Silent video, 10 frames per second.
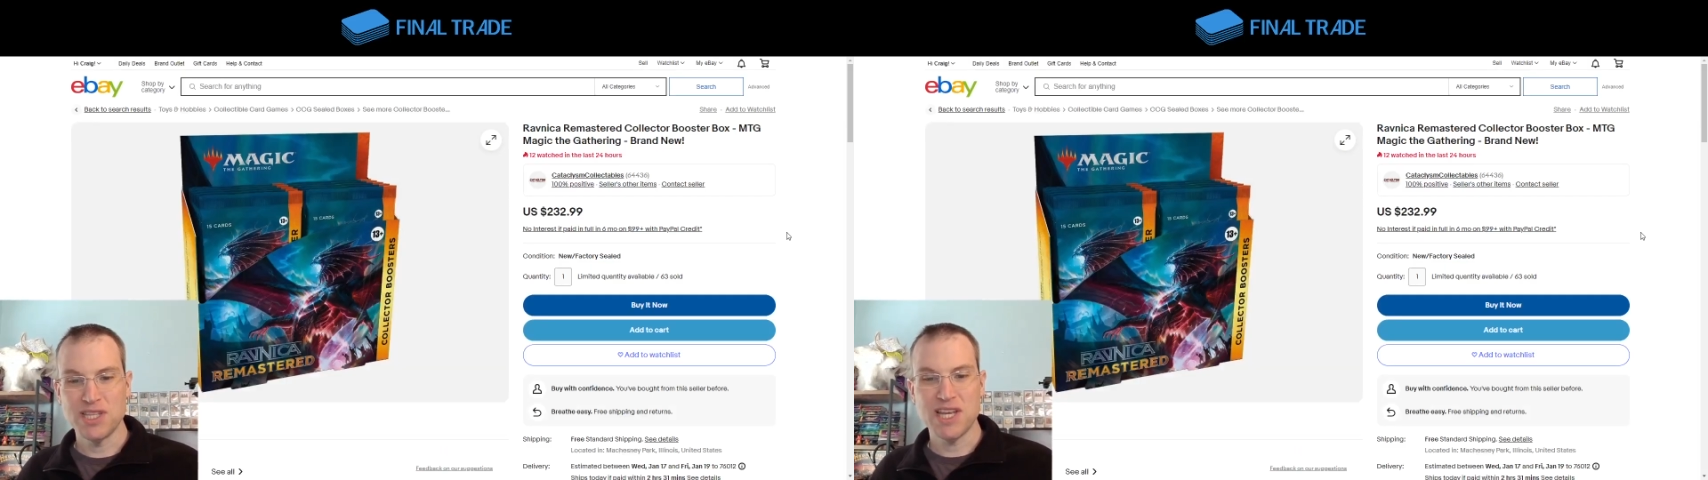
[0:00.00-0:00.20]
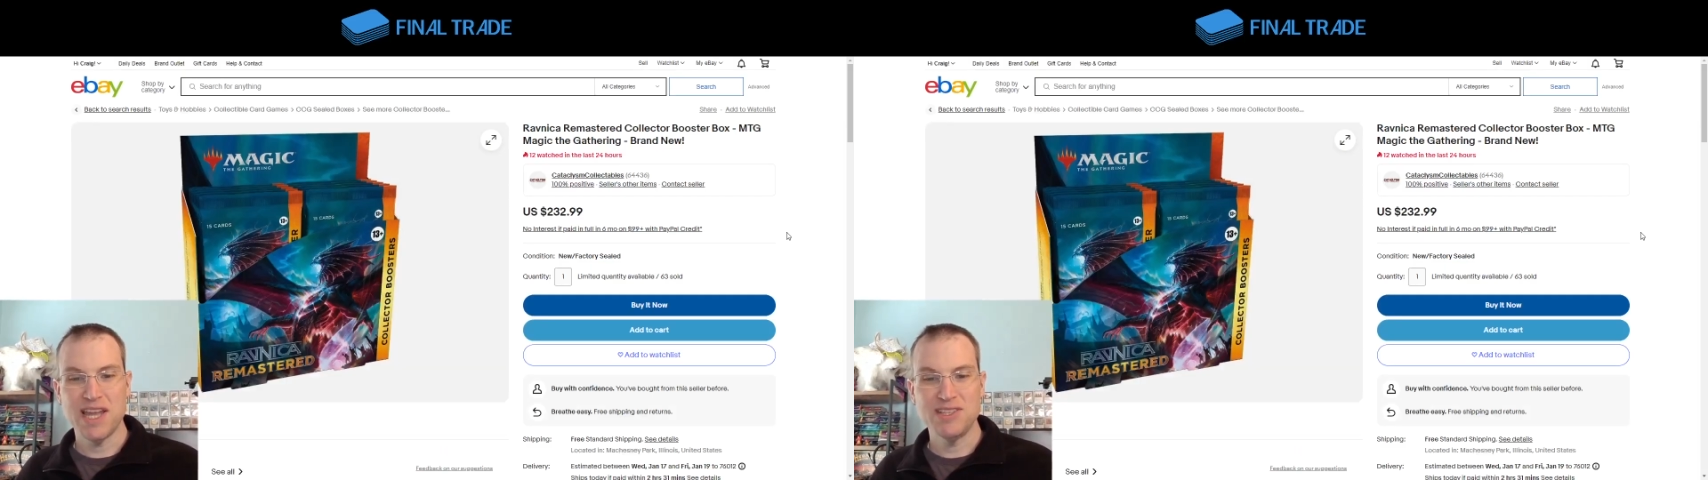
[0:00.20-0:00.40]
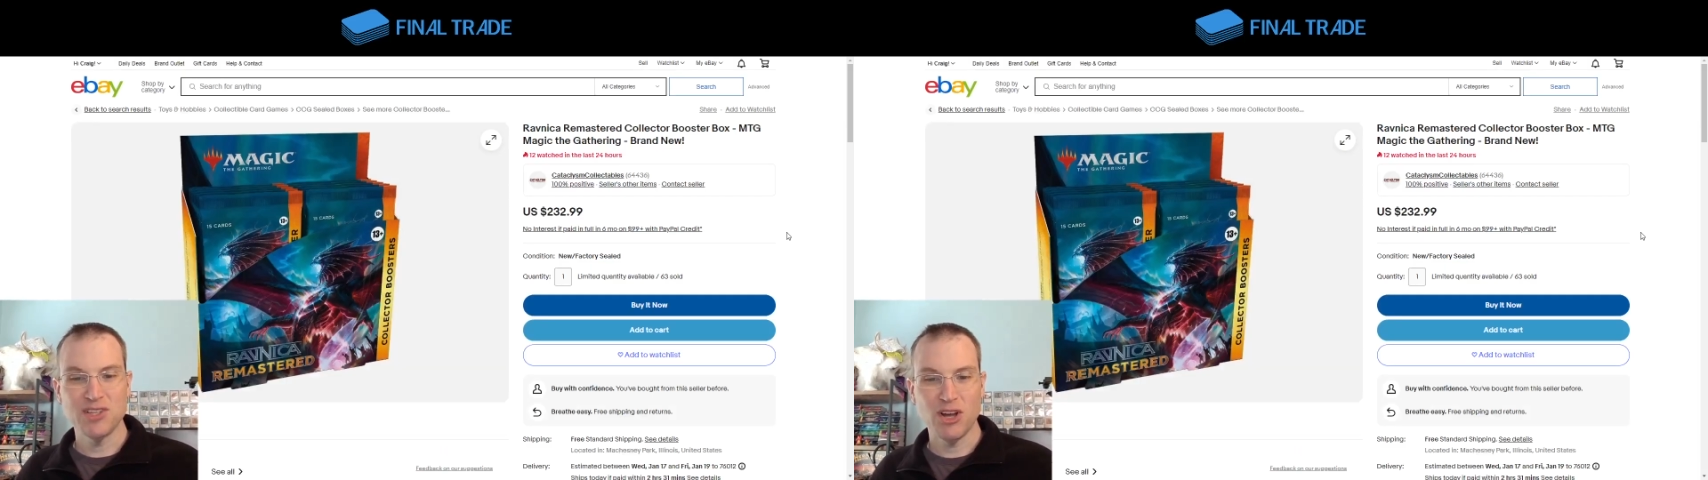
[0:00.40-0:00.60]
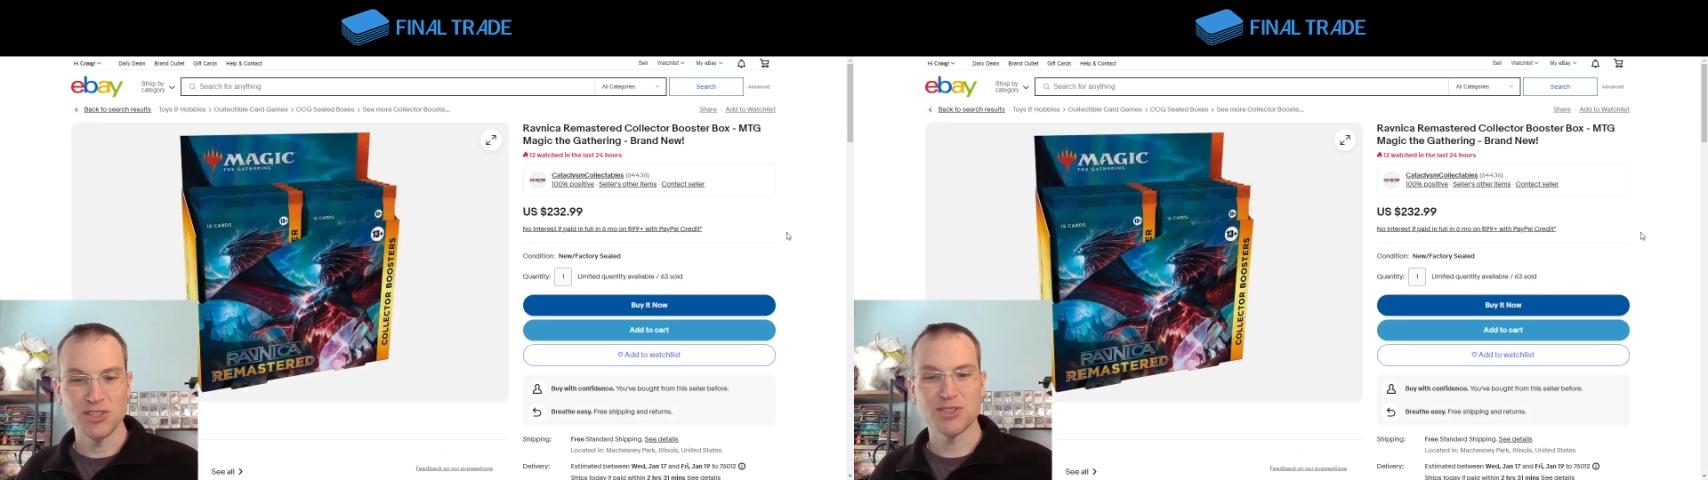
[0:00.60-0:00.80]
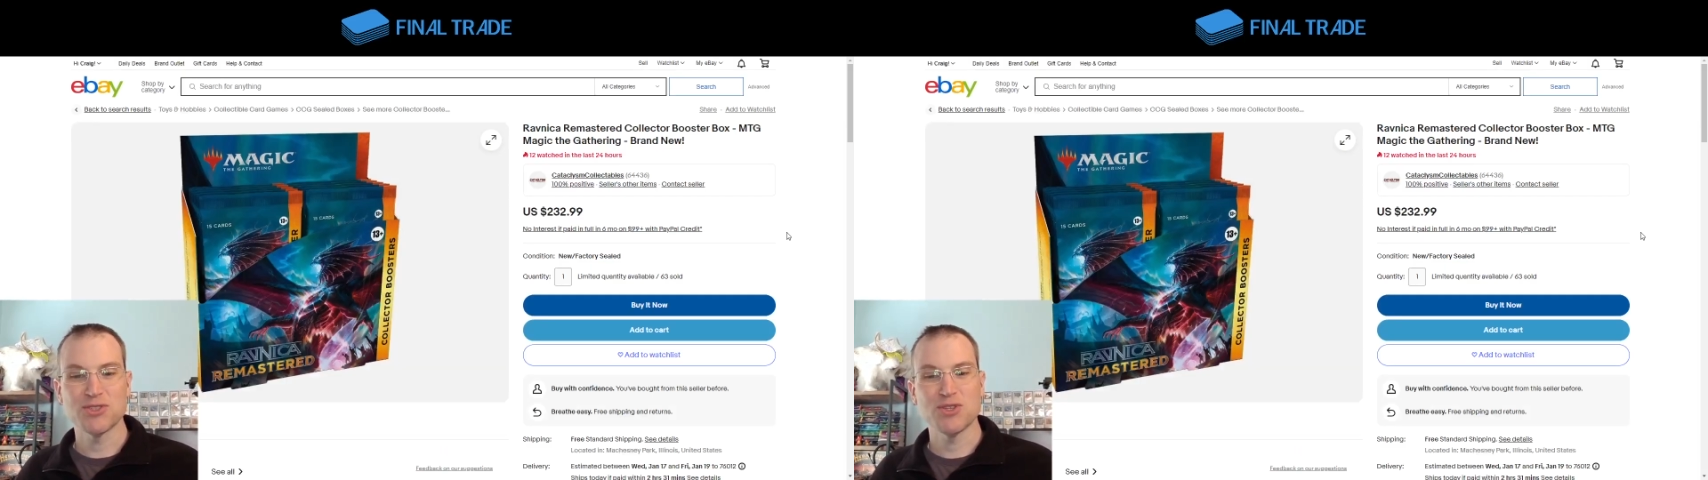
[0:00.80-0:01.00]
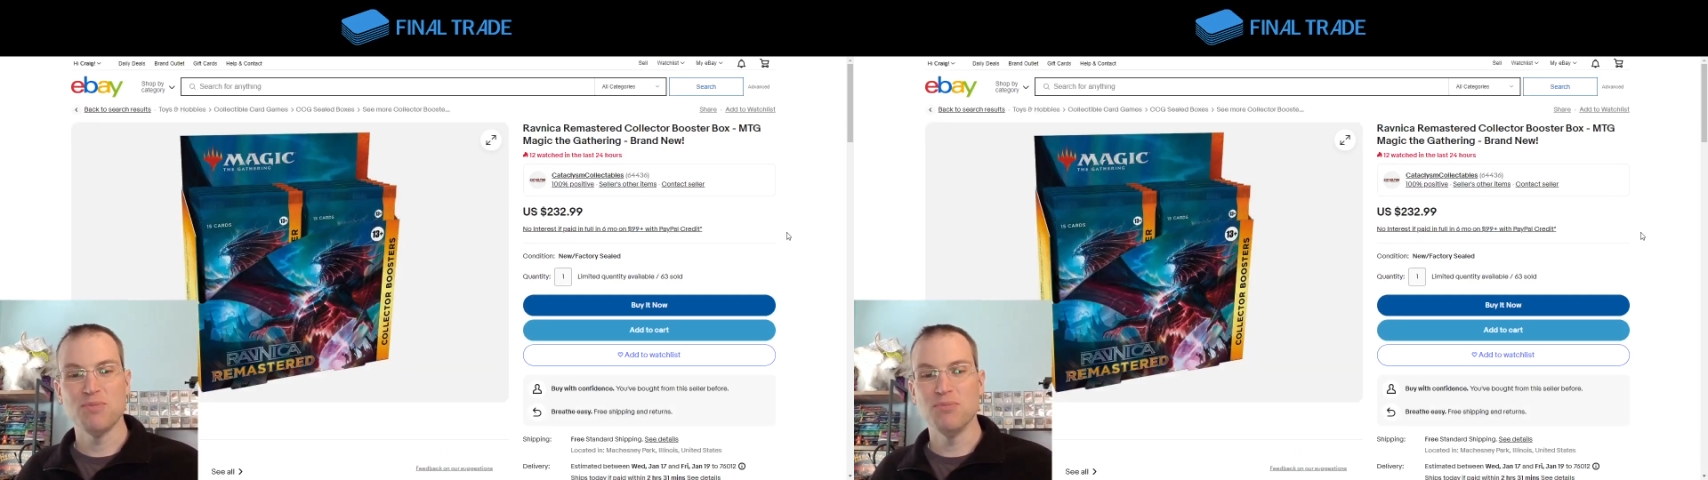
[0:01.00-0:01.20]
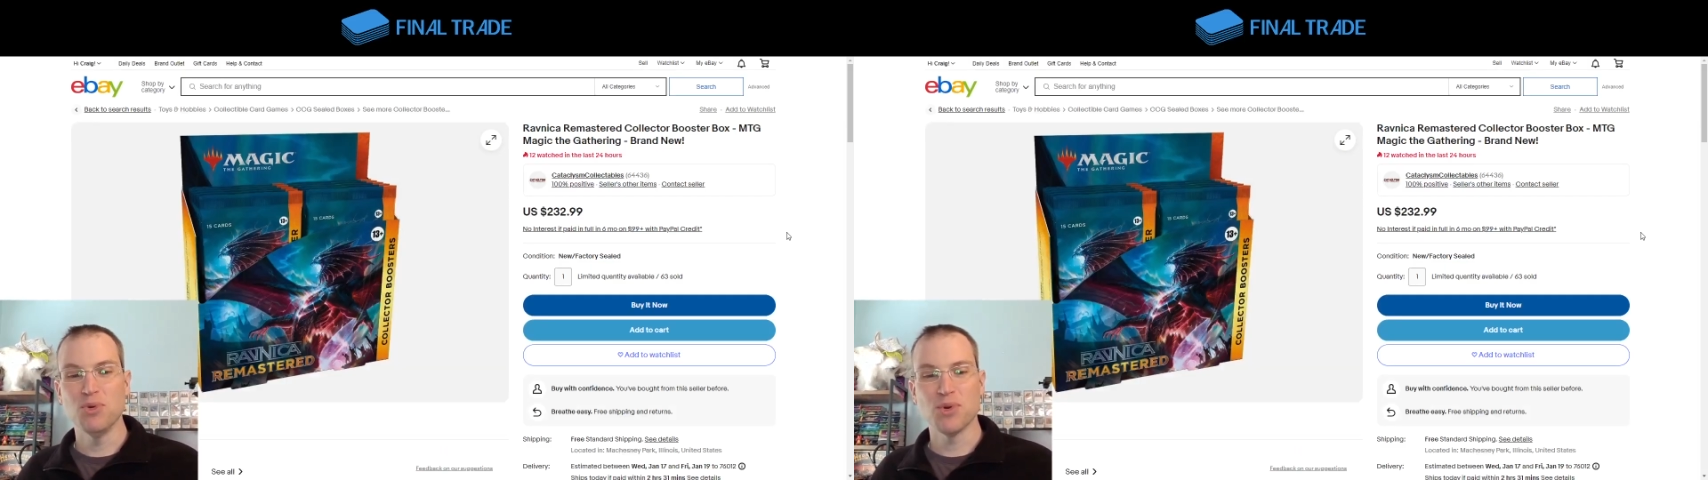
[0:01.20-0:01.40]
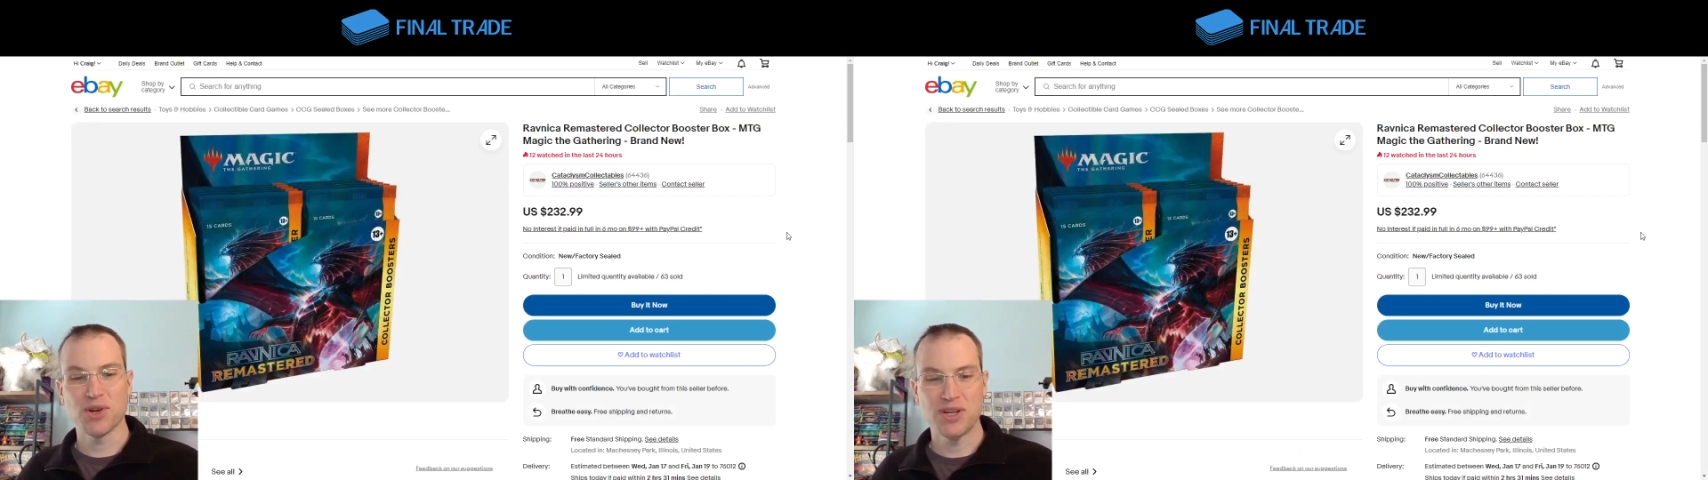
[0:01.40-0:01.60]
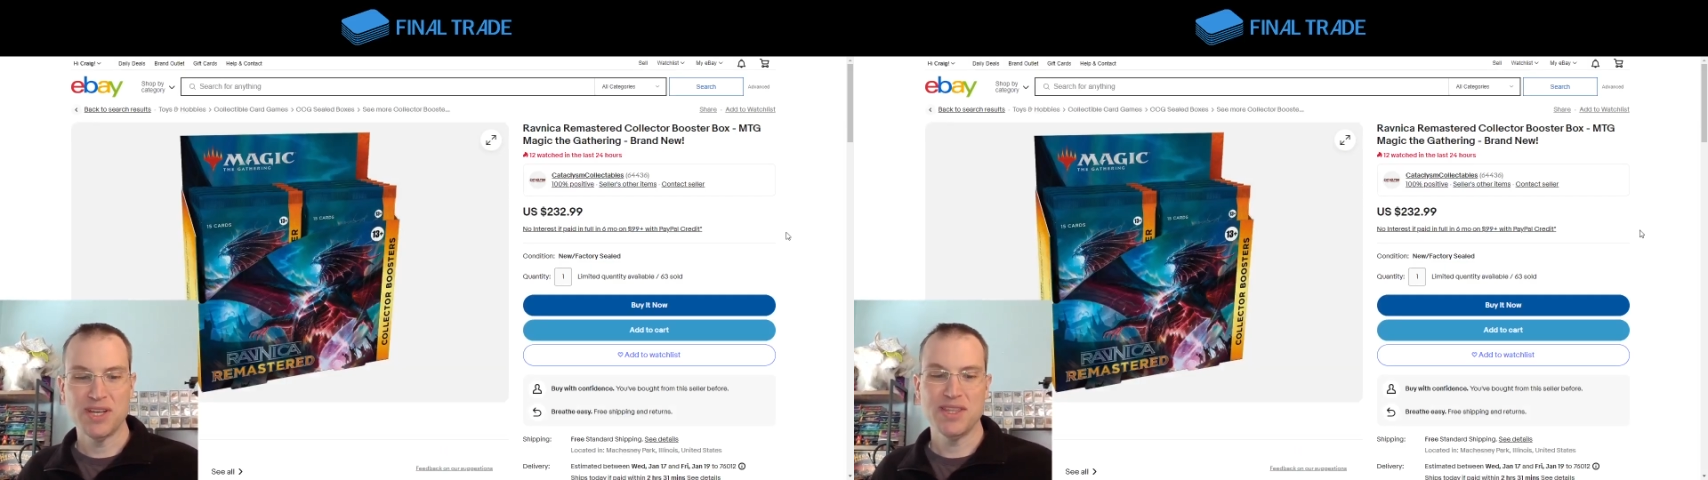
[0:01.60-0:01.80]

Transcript: $10 more